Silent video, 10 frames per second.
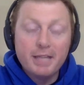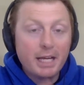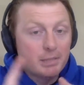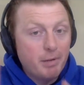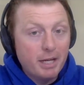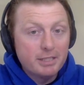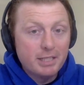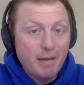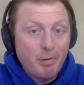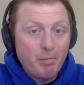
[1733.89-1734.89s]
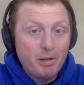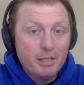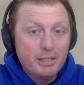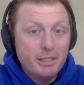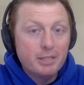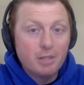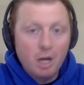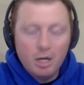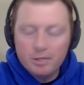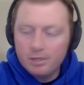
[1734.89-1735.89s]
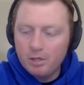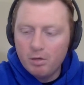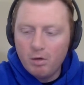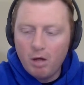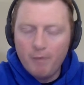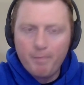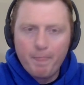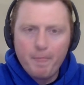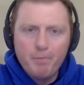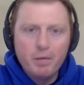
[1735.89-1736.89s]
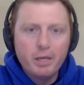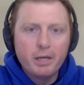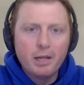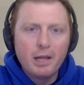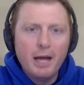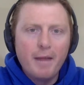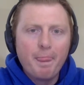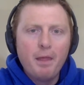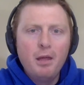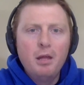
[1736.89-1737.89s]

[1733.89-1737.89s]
Xbox Cyber Monday deals are also pretty good a lot.